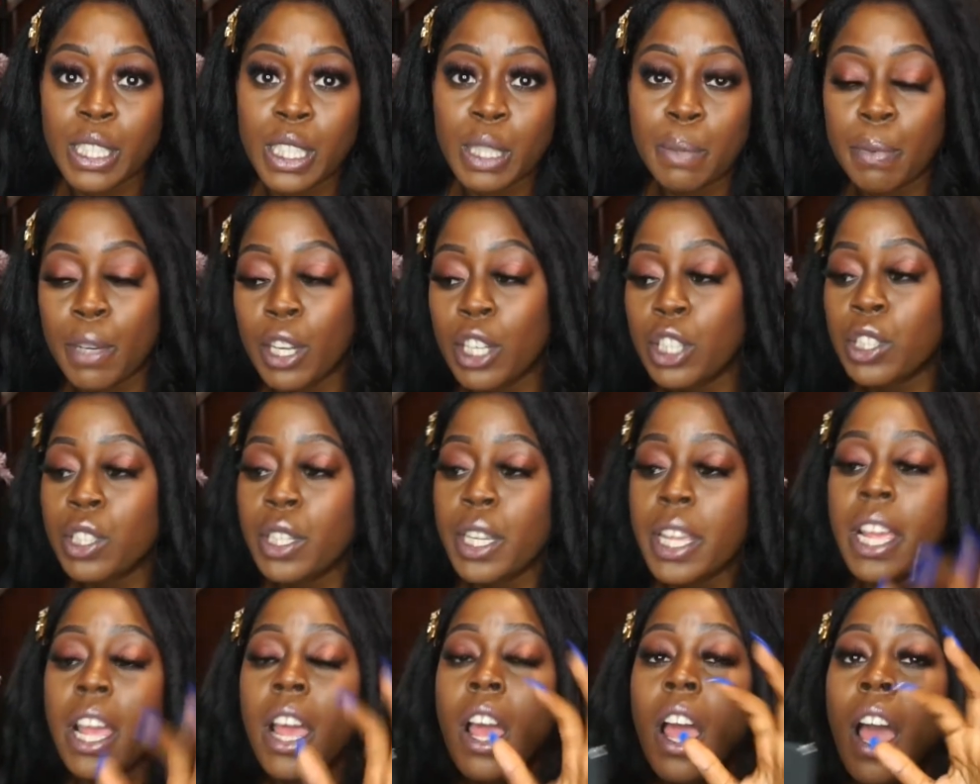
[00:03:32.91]

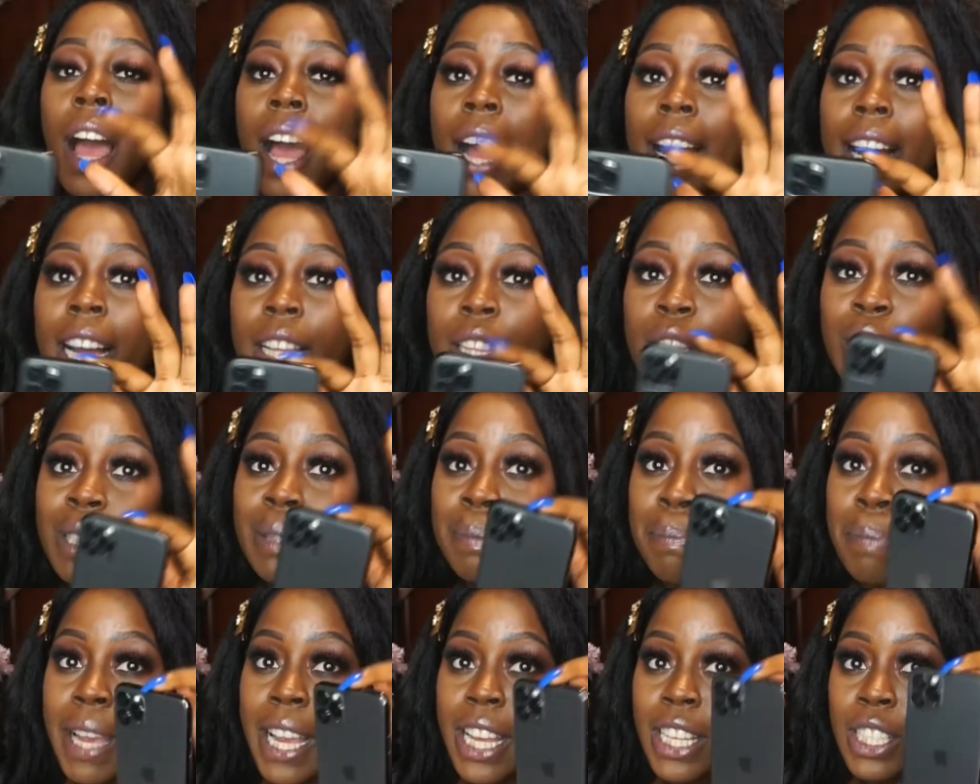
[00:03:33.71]
Especially I got the
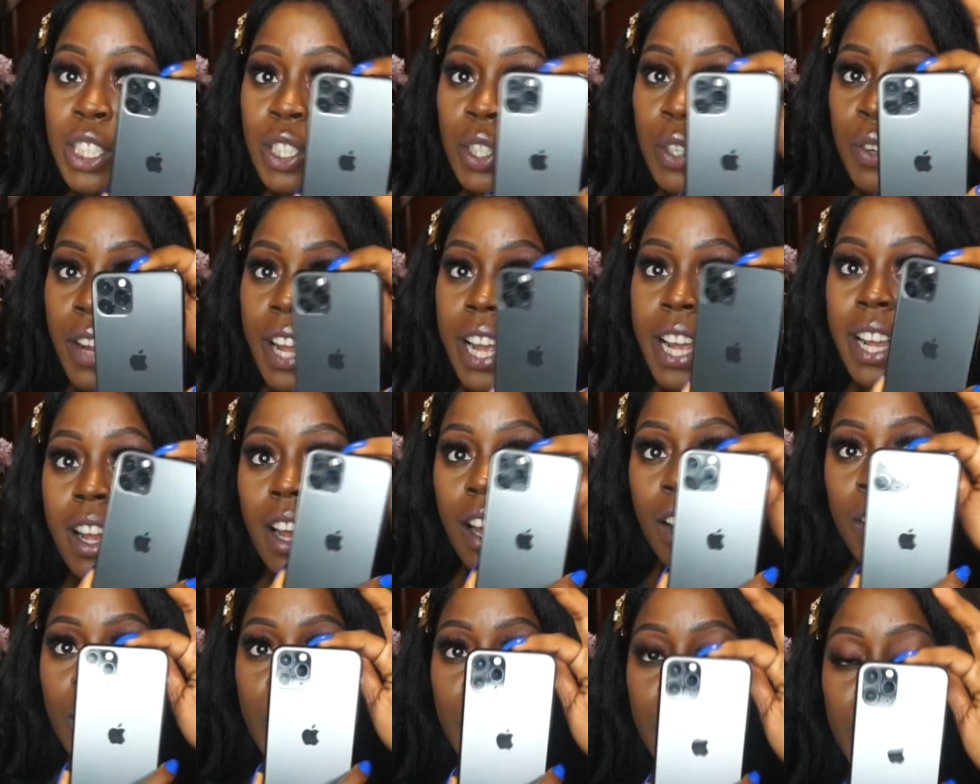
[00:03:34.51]
Space Gray
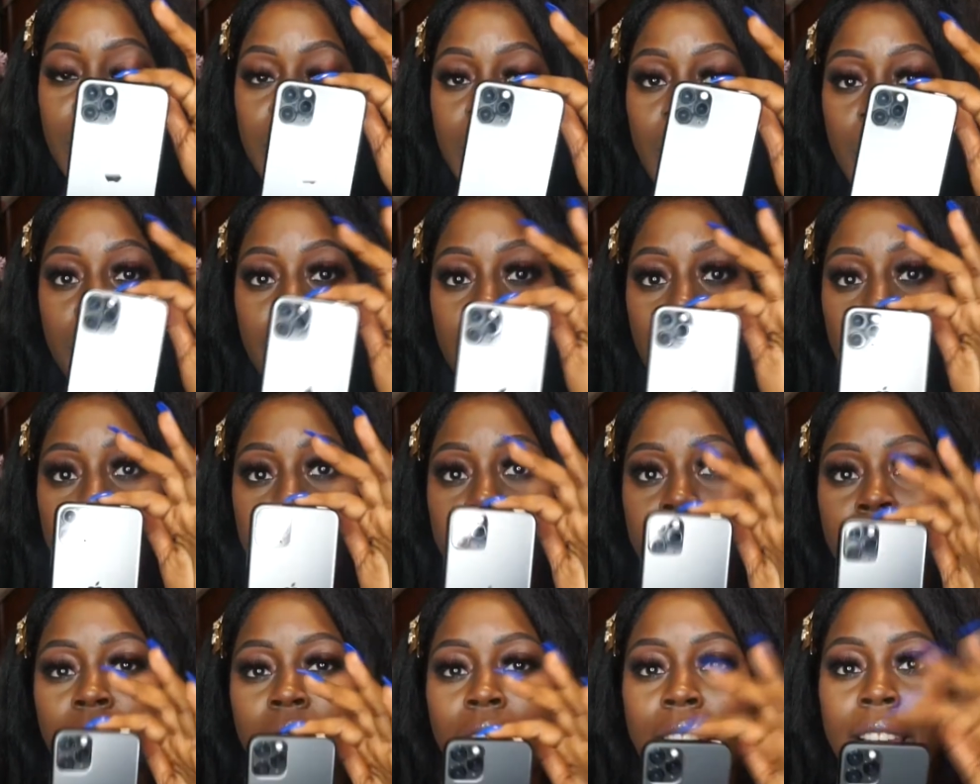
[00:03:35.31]
color, which I
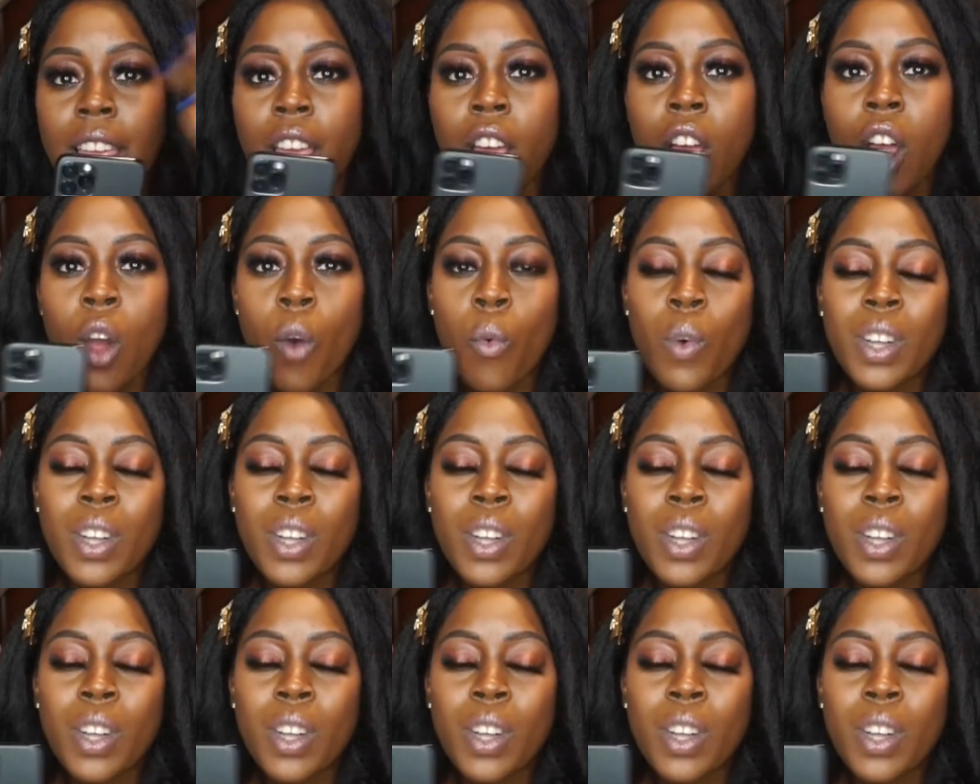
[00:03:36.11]
really like,